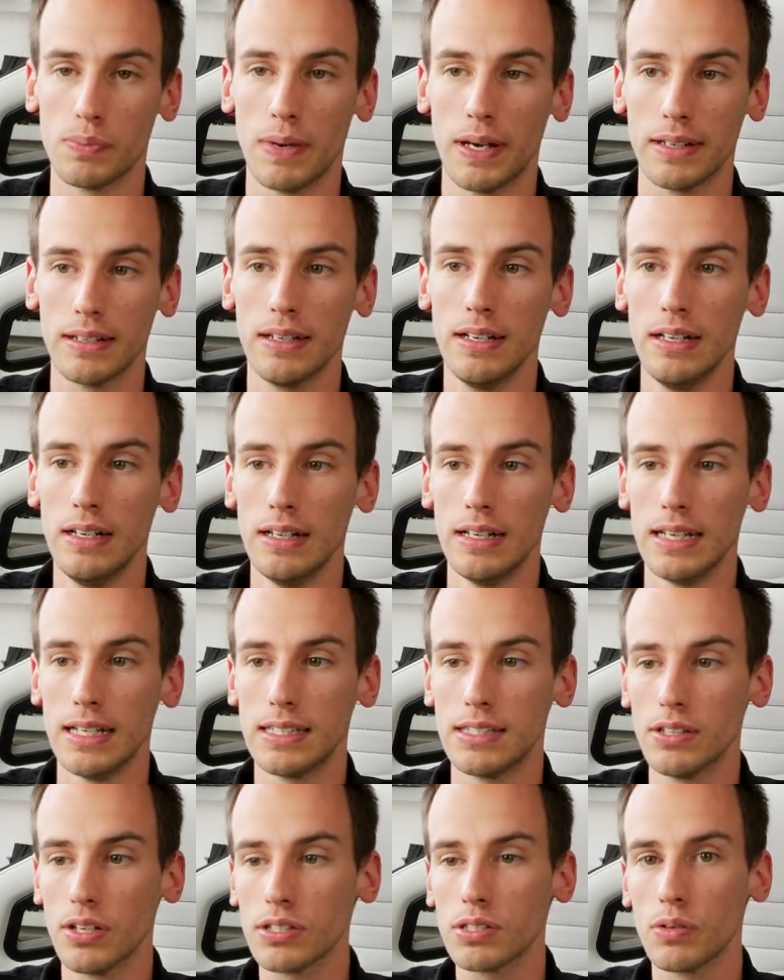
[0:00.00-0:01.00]
but
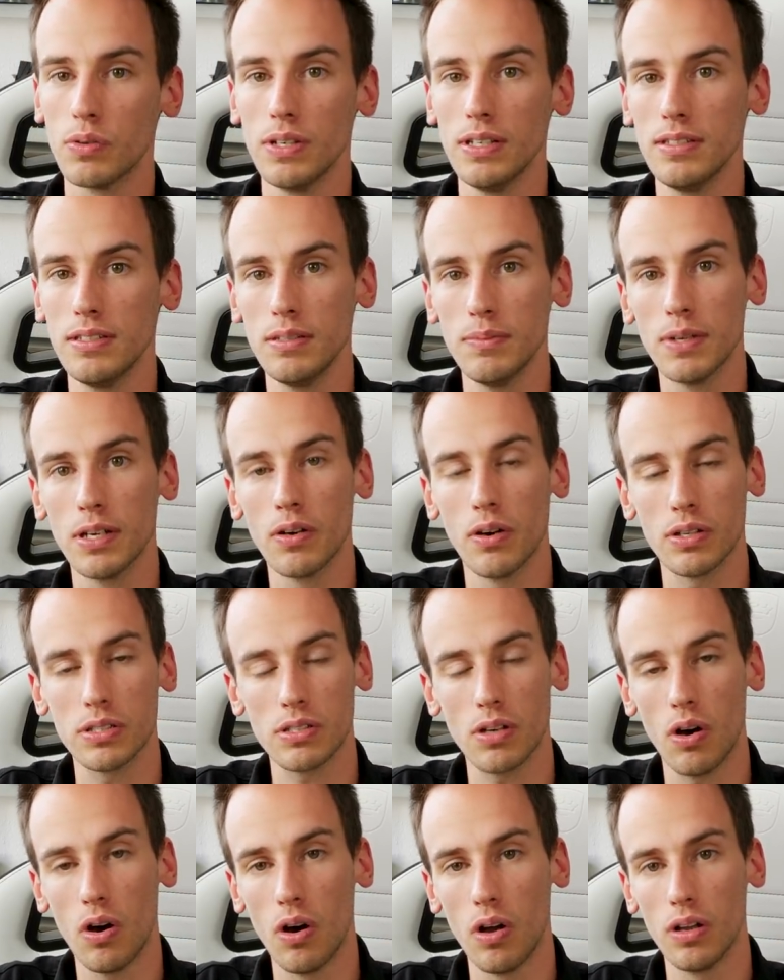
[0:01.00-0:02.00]
it's not so easy because
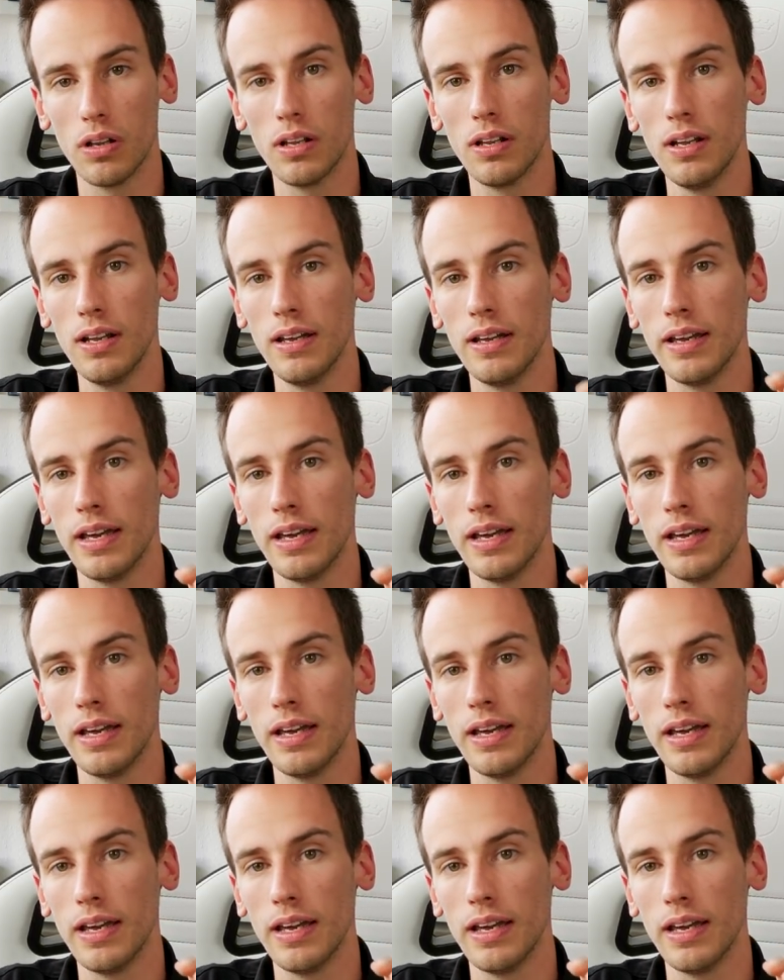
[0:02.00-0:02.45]
all